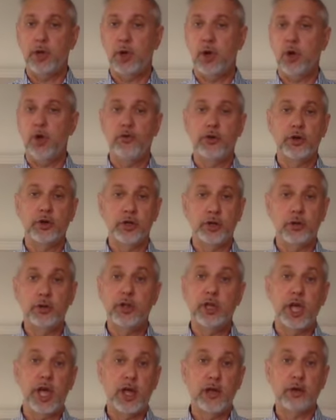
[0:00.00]
overdo
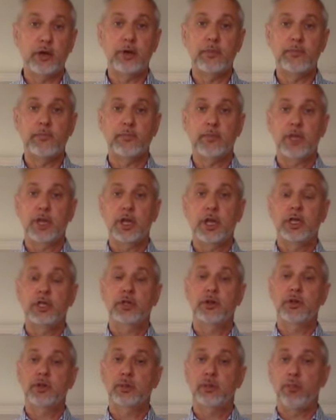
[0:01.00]
the other.
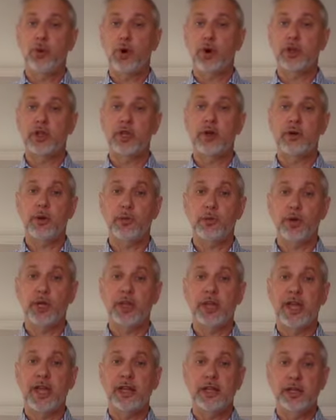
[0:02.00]
So it's important that we bring
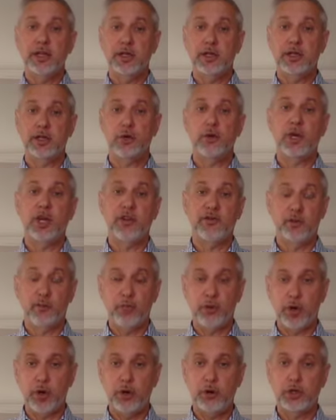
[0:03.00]
that integrative
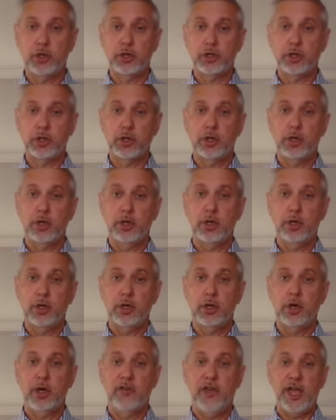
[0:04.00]
approach
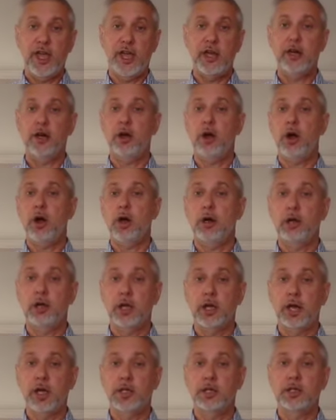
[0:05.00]
of head and heart and
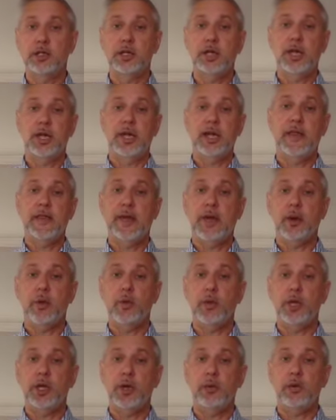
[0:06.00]
guts, and that
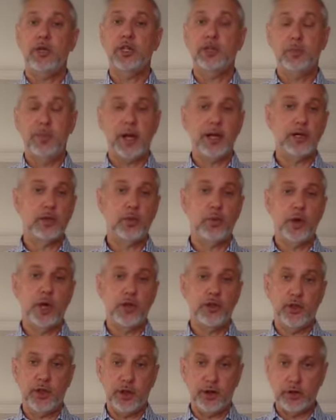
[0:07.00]
we respect
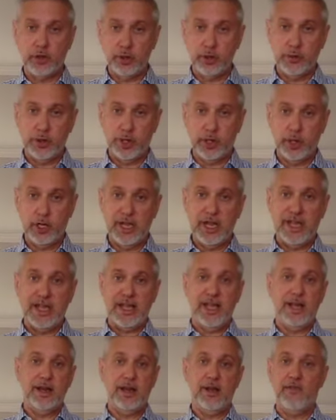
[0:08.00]
what they're doing.
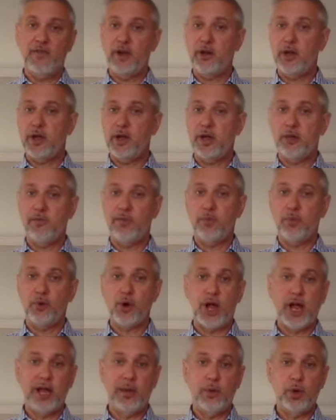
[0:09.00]
In a very
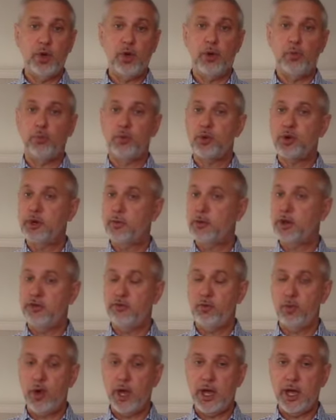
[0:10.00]
primal, primitive
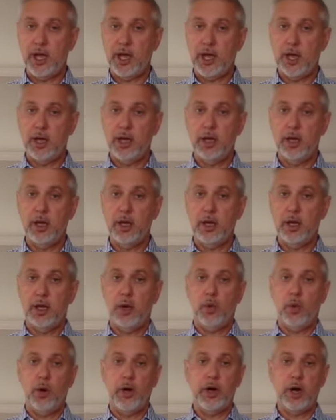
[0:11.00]
way,
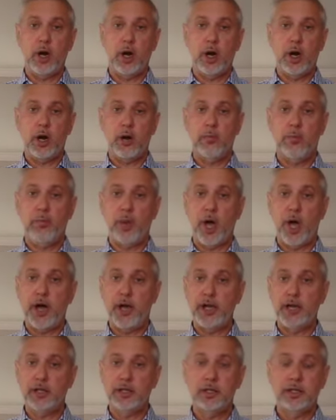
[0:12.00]
what our
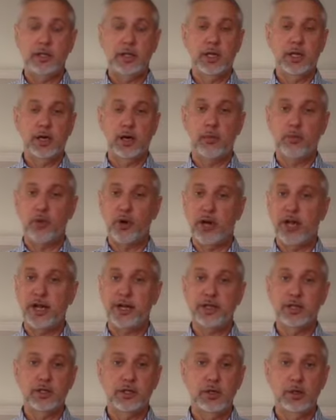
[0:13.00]
body is and our brain
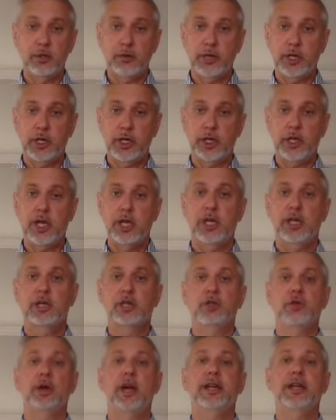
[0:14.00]
is doing is
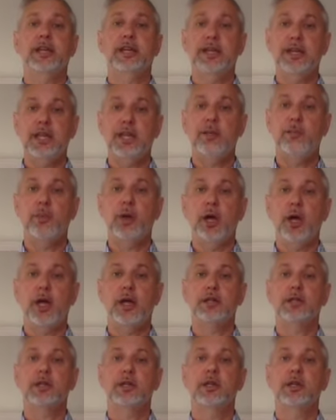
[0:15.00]
trying to keep
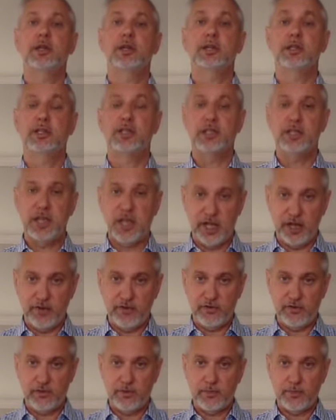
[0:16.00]
us safe.
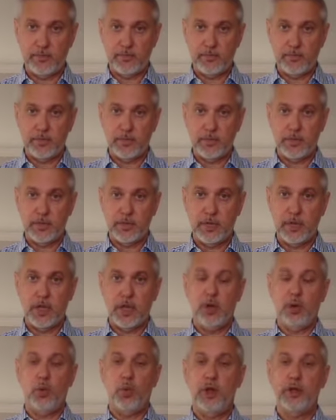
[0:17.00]

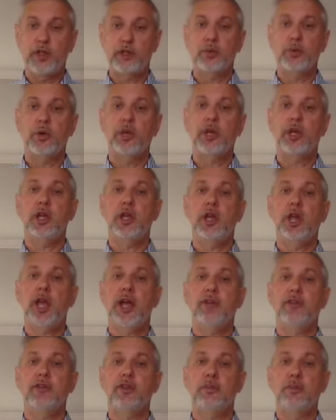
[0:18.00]
Once we
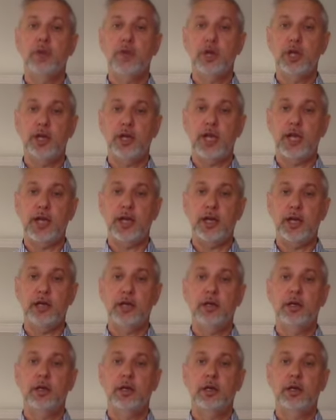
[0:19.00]
have
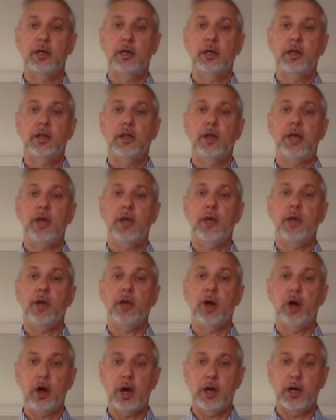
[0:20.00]
communicated that we
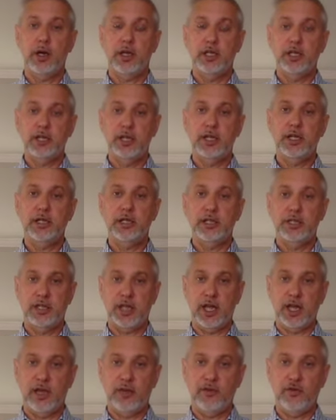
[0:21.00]
are indeed
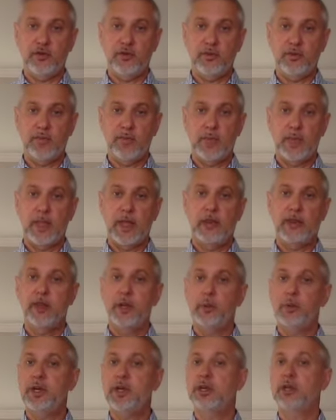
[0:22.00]
safe,
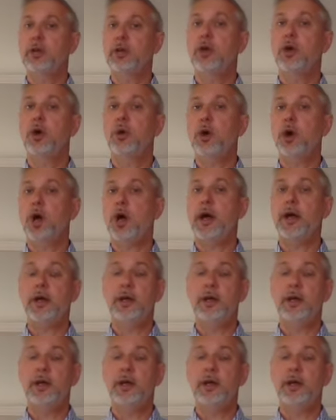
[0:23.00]
then we can go on